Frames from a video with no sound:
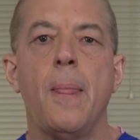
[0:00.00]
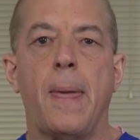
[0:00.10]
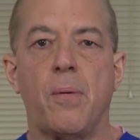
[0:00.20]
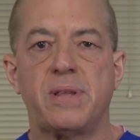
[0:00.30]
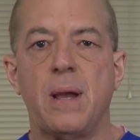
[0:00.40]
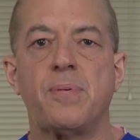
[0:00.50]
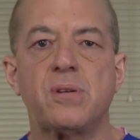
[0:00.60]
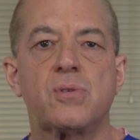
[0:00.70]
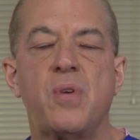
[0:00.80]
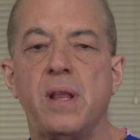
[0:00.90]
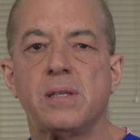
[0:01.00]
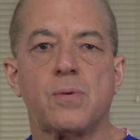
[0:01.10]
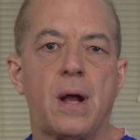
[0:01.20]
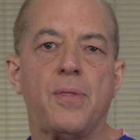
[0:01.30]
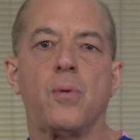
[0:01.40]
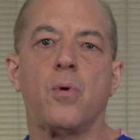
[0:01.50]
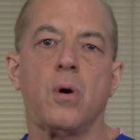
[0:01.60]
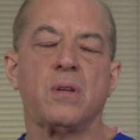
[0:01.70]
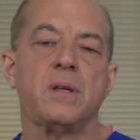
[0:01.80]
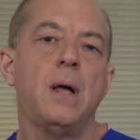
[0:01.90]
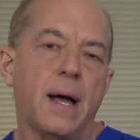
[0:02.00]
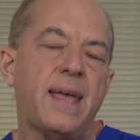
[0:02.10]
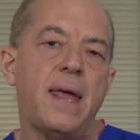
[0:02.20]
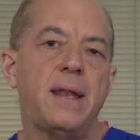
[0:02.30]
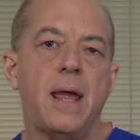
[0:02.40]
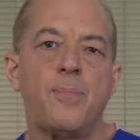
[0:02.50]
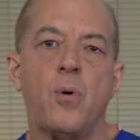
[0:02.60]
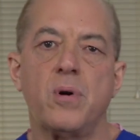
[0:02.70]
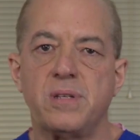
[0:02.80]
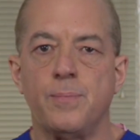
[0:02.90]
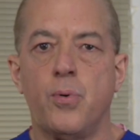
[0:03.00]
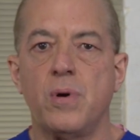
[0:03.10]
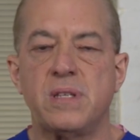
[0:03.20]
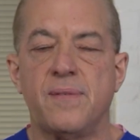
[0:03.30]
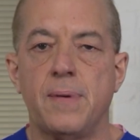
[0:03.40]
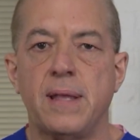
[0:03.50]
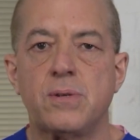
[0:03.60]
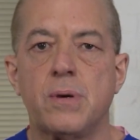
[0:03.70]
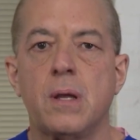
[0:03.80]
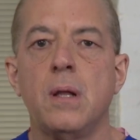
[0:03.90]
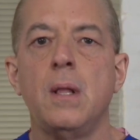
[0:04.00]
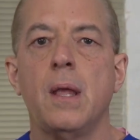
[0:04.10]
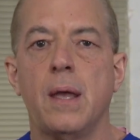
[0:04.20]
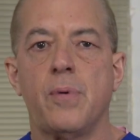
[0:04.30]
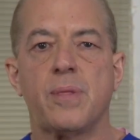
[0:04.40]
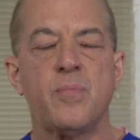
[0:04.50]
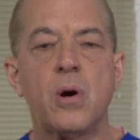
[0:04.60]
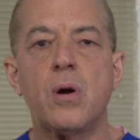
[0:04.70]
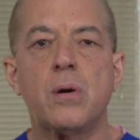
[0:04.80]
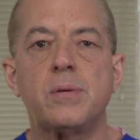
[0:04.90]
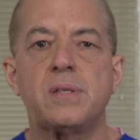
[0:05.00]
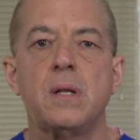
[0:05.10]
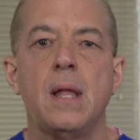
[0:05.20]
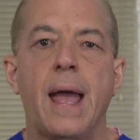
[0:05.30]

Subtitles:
There were temperature screenings around the world, again in airports and points of entry with MERS.